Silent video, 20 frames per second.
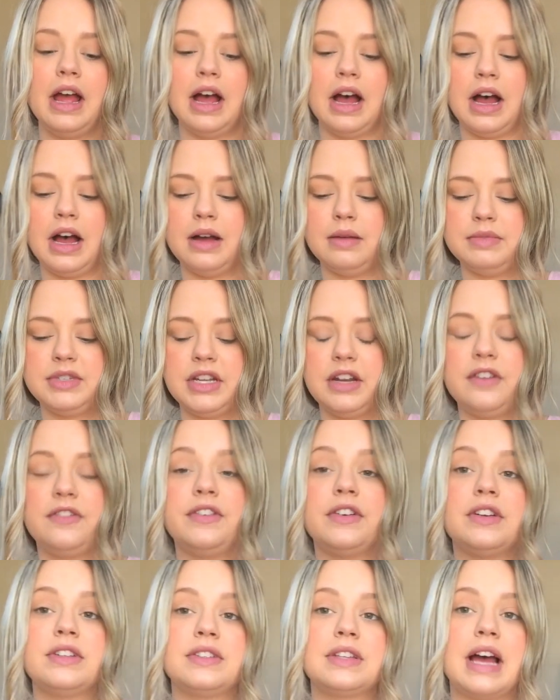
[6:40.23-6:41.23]

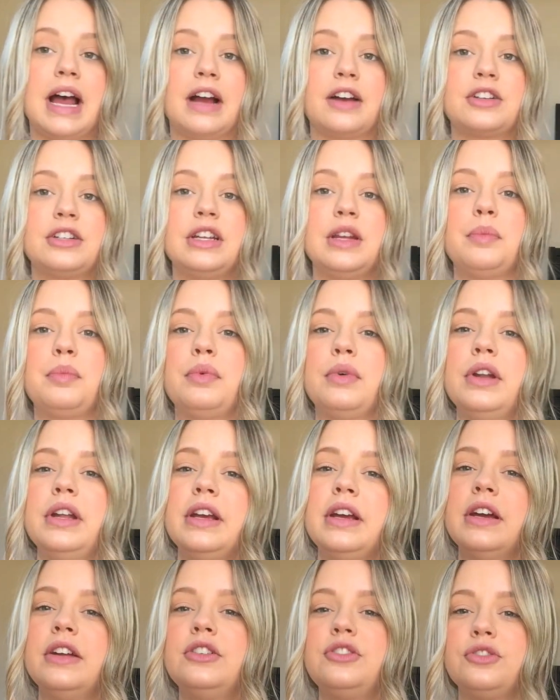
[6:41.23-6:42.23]
Cetaphil's actually a pretty
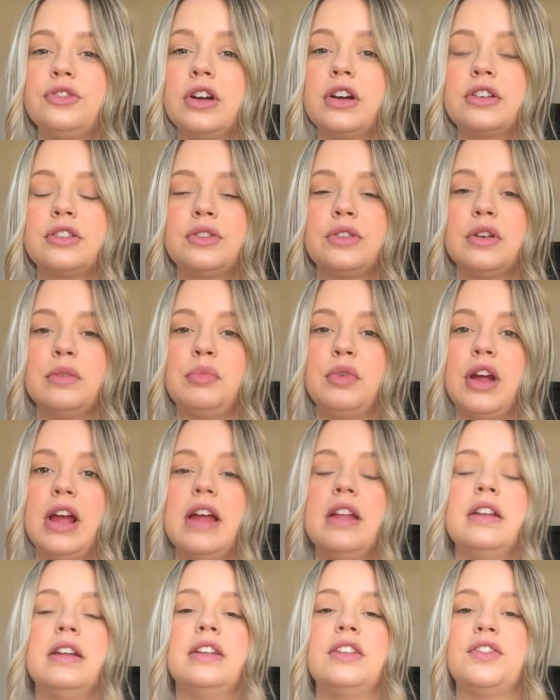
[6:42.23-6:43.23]
good drugstore
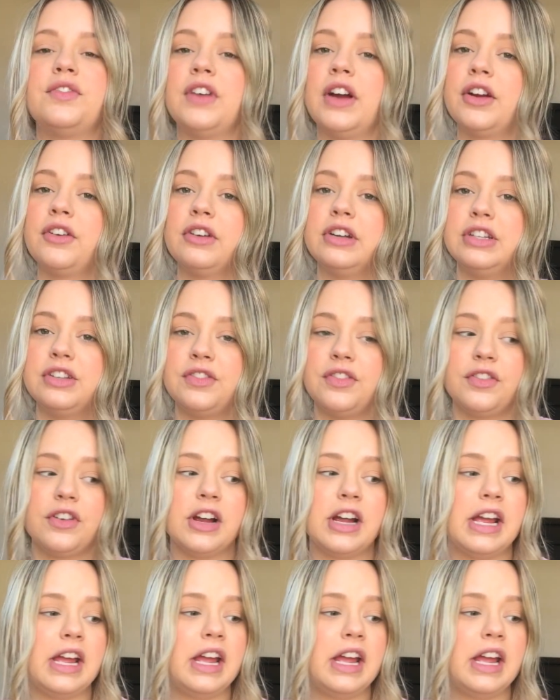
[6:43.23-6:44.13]
brand. It's fragrance-free.